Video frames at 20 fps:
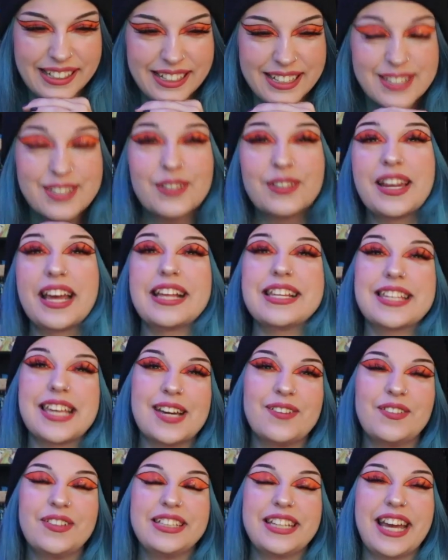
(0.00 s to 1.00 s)
so Dance
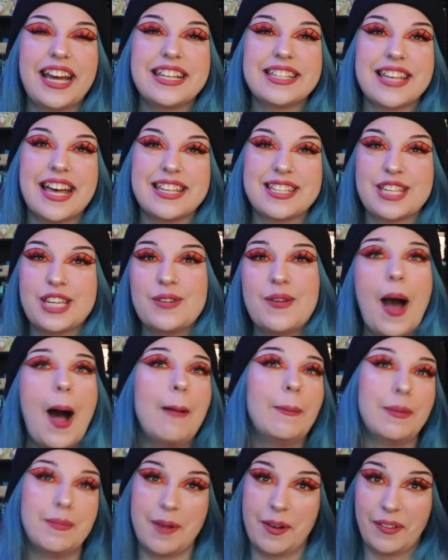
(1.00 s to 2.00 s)
Gavin Dance has a new
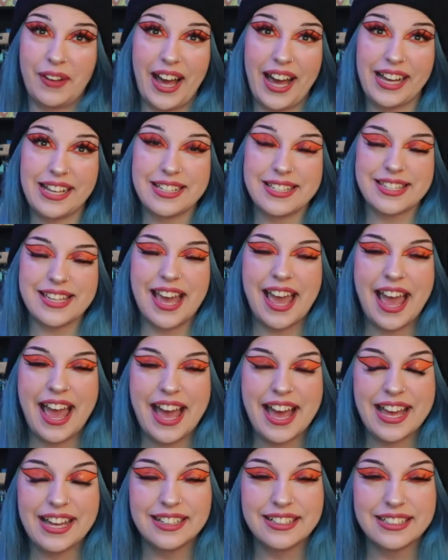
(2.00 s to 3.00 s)
album out, guys,
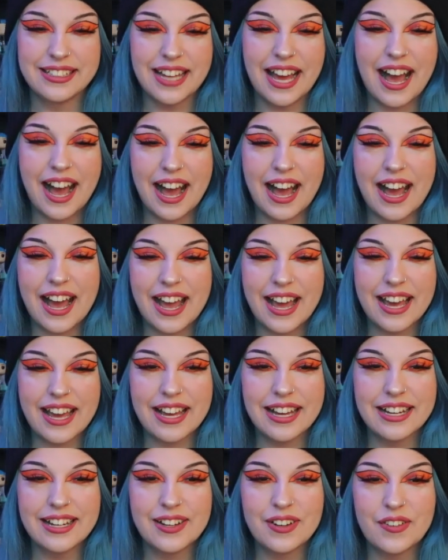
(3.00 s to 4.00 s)
and
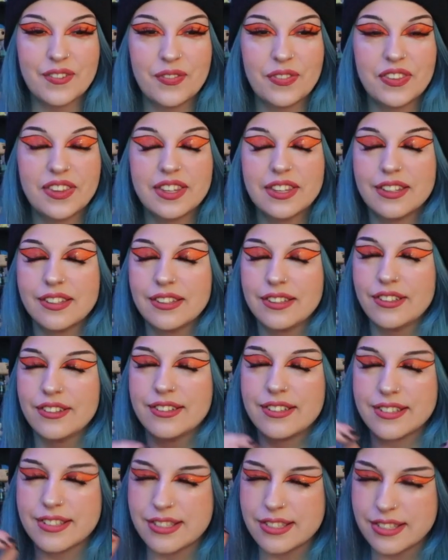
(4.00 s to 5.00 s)
I
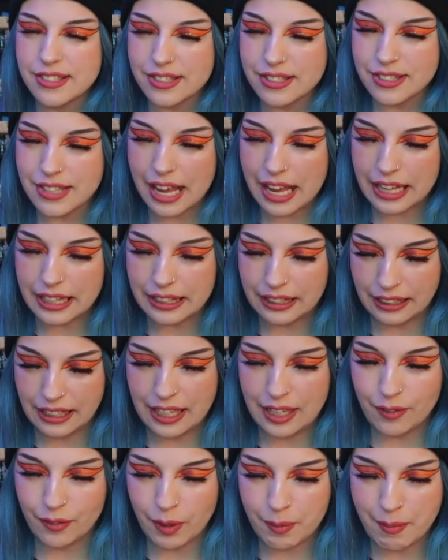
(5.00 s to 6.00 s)

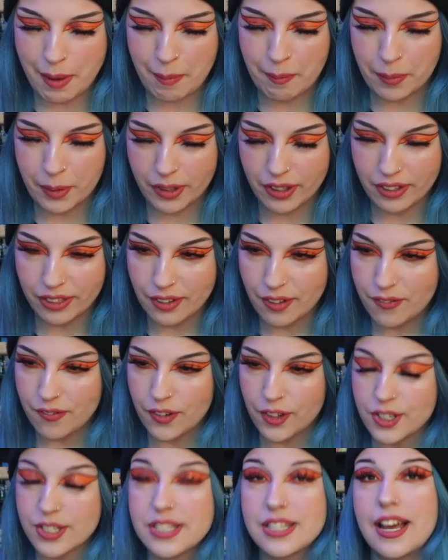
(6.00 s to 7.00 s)
distinctly remember the
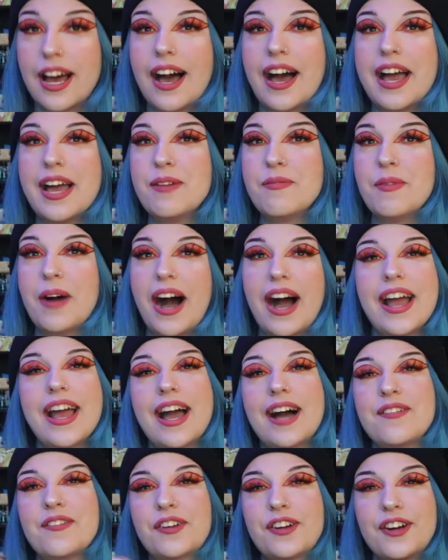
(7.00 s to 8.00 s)
first time I
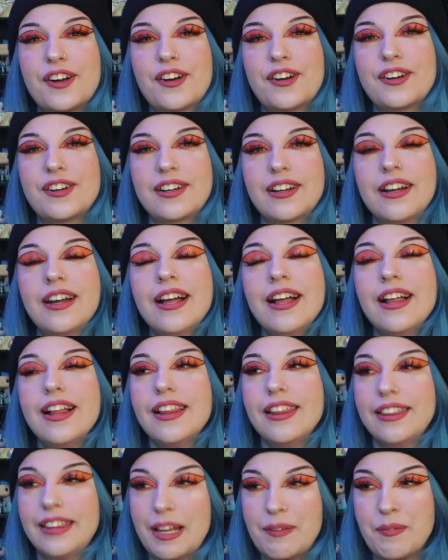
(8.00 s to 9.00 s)
ever heard
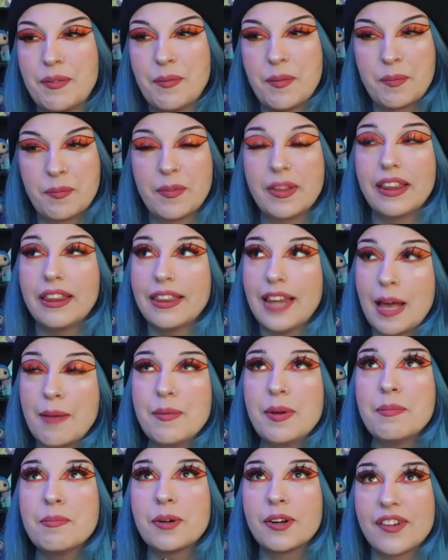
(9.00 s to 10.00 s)
Lemon
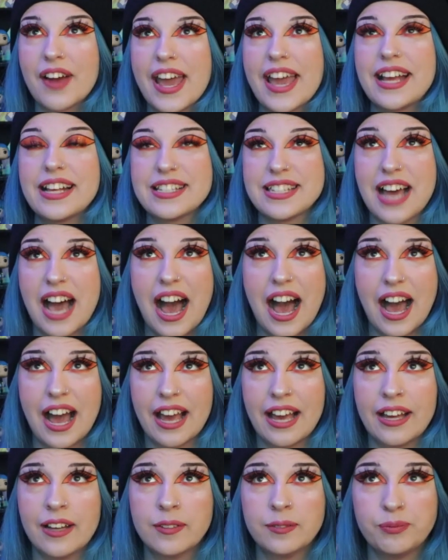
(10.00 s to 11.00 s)
Meringue
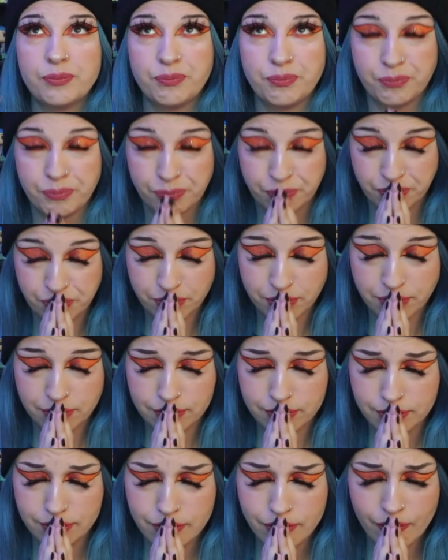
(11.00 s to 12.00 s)
Pie.
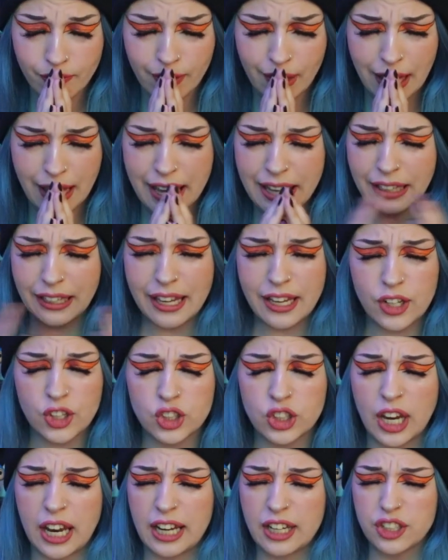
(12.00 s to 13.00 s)
It like
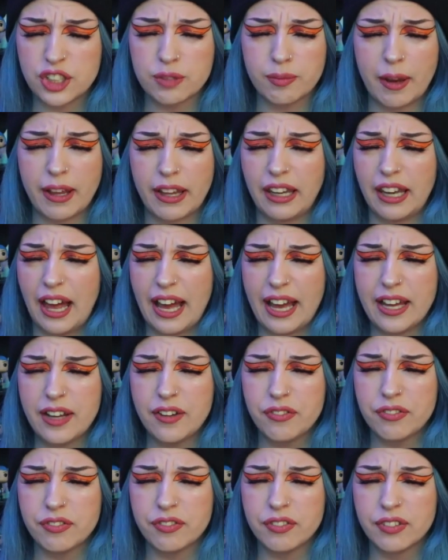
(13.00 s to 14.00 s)
changed my life.